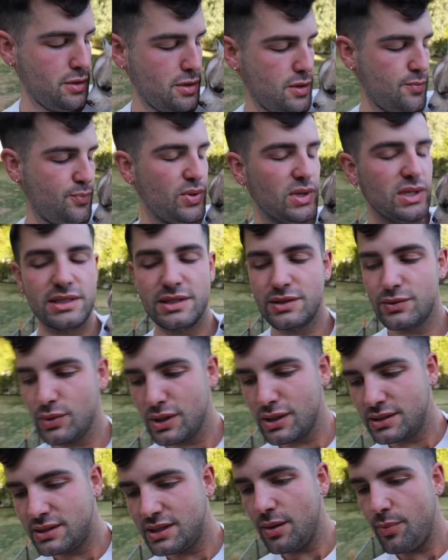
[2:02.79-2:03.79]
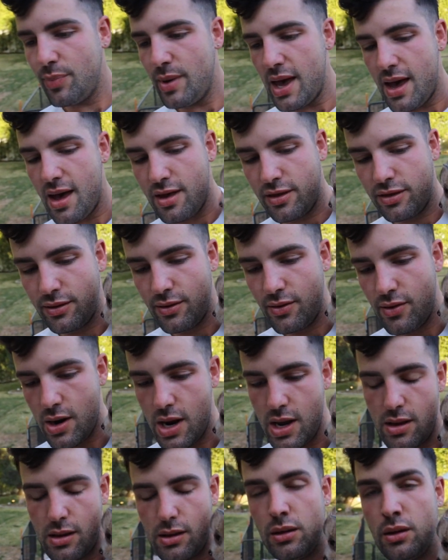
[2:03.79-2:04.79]
Little princess, we're gonna take a bath, all
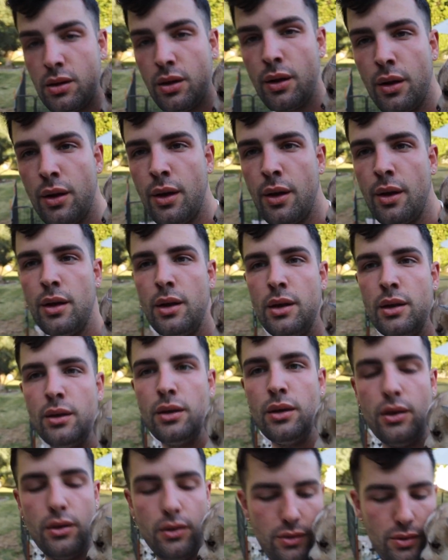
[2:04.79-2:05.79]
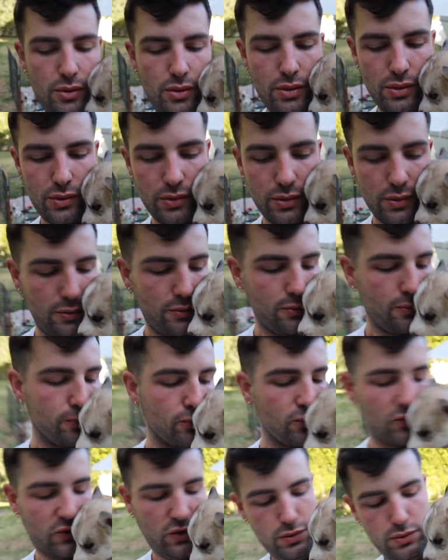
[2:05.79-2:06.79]
right? Oh.
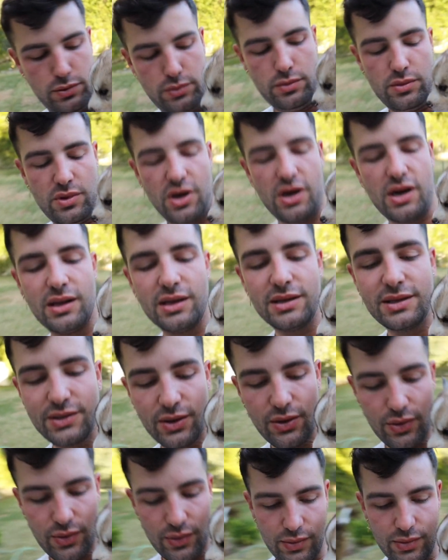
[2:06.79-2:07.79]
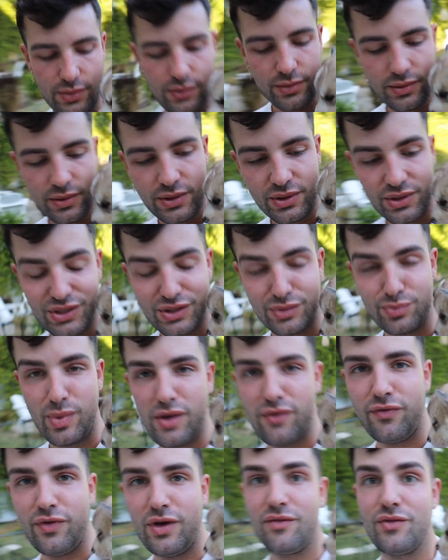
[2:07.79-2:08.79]
Alright, let's go. My
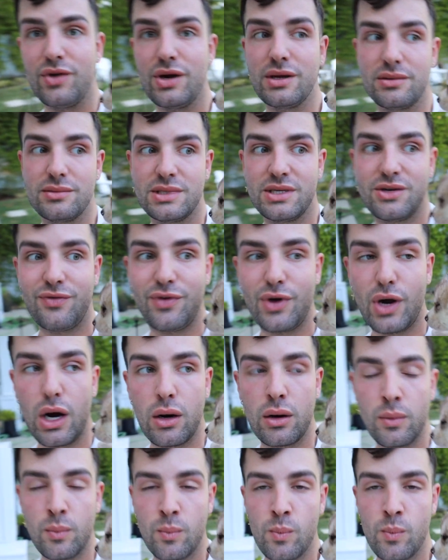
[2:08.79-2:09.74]
favorite so far.